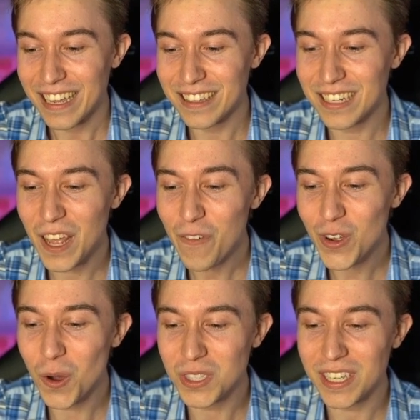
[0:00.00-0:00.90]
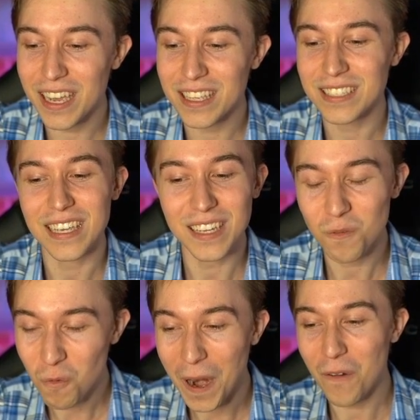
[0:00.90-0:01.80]
And the difficulty is he
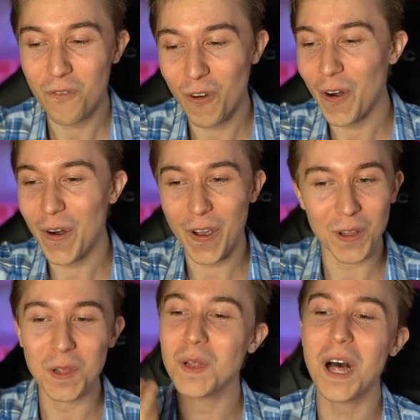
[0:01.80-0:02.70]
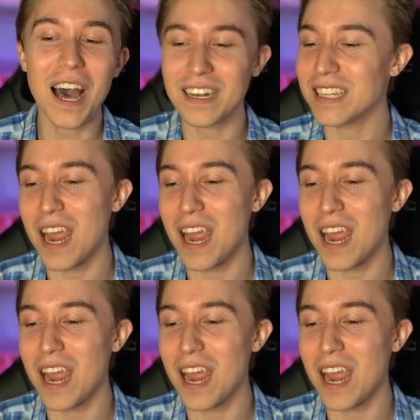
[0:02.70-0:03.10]
went in for a lot of